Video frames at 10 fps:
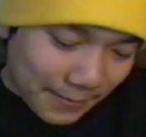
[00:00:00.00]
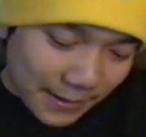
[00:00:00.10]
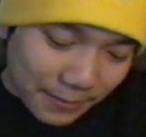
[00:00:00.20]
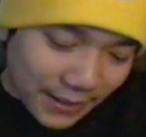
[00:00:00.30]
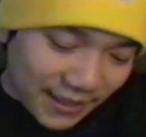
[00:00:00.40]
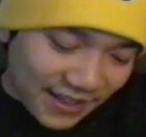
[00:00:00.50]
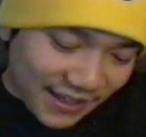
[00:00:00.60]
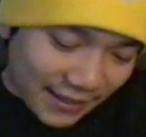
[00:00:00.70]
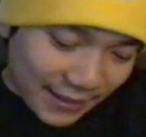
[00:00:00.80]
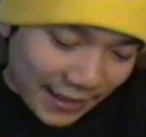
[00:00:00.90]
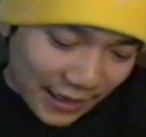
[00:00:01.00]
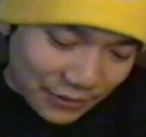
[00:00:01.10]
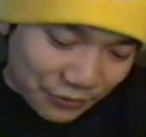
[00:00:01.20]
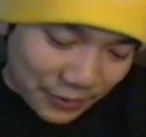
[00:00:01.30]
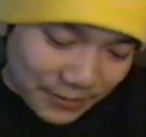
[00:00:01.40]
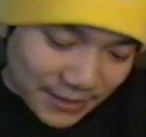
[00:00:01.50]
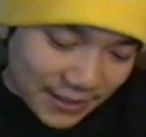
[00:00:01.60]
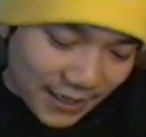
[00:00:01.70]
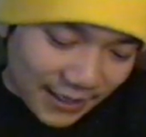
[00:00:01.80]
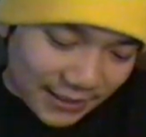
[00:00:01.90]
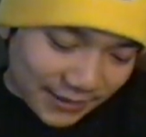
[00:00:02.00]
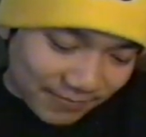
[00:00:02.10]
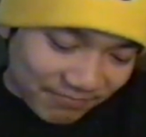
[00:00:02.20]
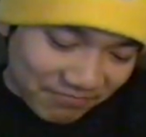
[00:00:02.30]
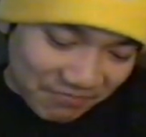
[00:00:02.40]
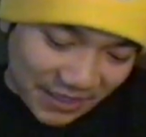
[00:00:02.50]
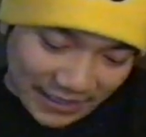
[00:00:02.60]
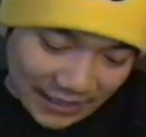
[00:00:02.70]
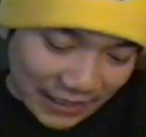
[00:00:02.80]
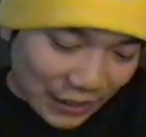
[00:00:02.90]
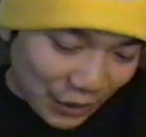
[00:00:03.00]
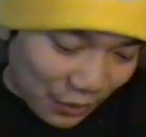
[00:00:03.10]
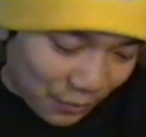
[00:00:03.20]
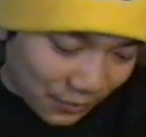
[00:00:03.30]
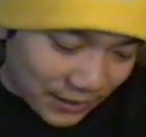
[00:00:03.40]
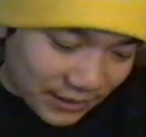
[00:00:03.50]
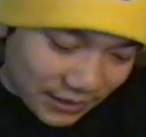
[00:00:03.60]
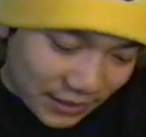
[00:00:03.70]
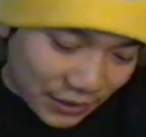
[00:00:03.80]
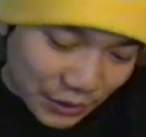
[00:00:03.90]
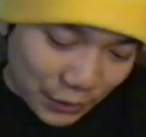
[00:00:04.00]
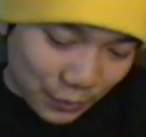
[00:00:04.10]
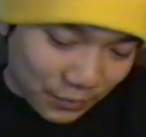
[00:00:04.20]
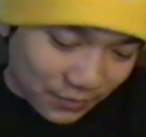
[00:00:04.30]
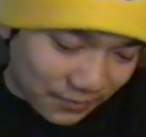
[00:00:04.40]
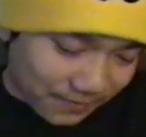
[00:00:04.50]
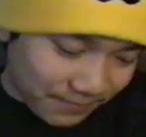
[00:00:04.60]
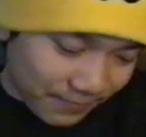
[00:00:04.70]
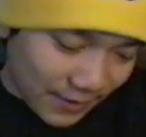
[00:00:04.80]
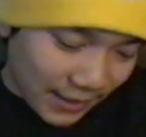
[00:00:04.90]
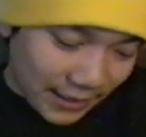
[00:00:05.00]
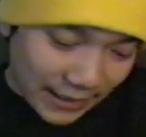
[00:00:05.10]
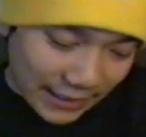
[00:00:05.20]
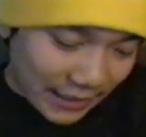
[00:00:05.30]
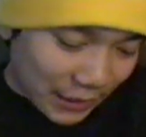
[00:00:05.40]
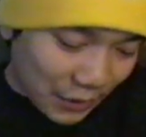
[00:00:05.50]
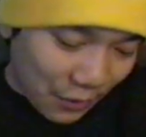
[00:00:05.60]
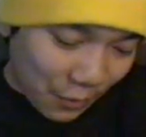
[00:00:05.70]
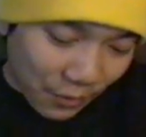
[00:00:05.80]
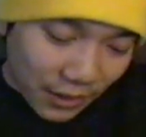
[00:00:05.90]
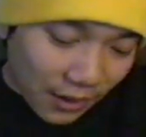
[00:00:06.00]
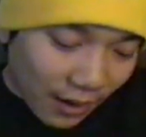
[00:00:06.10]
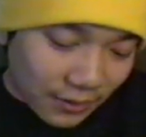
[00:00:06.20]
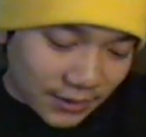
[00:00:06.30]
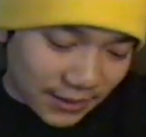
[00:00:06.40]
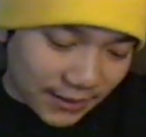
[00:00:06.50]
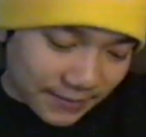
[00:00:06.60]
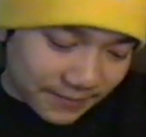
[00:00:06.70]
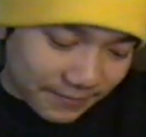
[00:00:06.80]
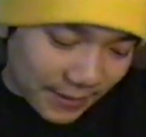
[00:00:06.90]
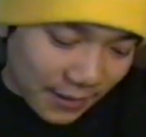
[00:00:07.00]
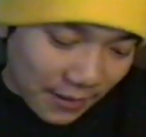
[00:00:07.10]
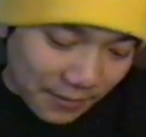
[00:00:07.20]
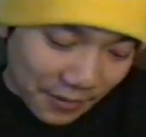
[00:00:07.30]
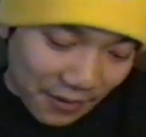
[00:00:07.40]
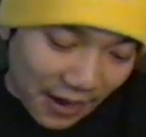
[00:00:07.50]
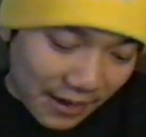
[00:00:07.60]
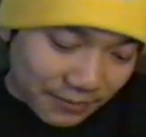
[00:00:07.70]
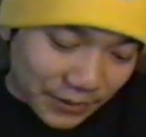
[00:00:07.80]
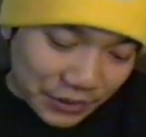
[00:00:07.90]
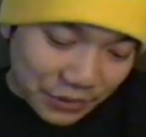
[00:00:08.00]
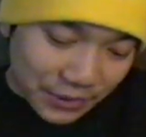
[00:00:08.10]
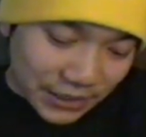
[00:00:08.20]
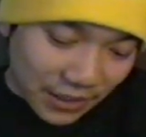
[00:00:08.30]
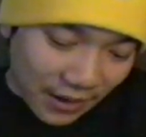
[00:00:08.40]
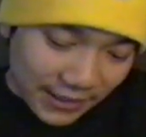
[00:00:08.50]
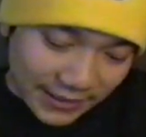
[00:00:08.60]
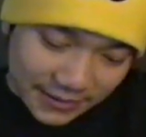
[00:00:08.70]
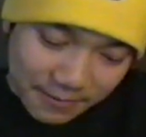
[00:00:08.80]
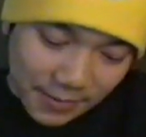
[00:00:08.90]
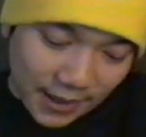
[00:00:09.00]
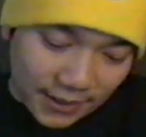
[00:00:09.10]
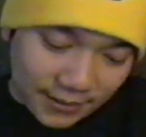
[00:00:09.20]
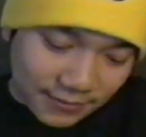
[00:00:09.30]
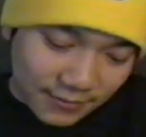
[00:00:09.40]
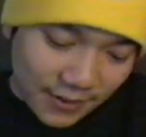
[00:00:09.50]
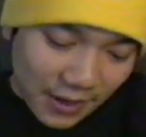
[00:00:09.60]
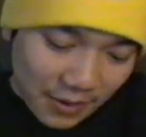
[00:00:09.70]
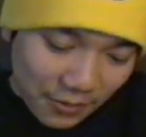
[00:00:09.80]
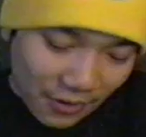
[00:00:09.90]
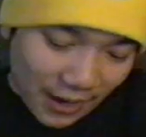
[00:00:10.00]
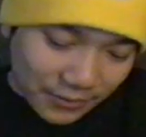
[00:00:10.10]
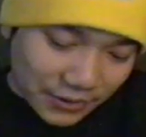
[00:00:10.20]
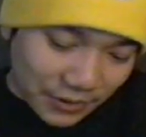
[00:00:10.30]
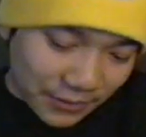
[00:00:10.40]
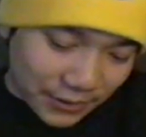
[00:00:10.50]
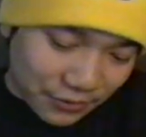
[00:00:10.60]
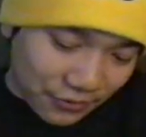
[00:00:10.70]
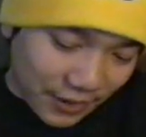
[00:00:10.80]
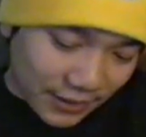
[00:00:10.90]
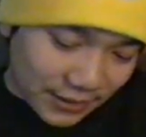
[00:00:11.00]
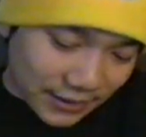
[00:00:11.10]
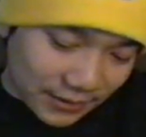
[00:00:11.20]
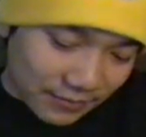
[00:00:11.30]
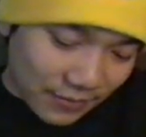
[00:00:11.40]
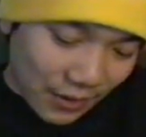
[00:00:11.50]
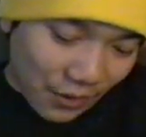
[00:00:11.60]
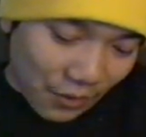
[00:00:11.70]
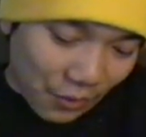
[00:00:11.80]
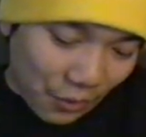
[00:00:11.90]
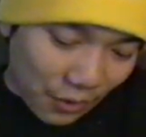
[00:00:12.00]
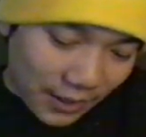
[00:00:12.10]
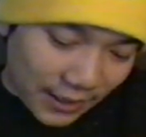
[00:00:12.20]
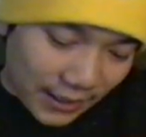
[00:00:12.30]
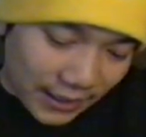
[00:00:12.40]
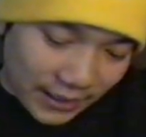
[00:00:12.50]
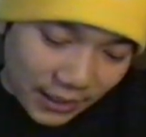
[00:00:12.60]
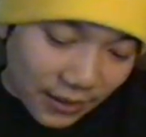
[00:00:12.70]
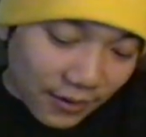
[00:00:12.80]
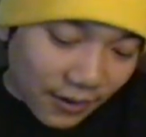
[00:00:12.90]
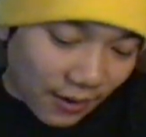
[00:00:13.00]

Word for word: but being in that dream state, he didn't know what to do he didn't know what caused it. Perhaps too much on his mind, perhaps too much stress, or any other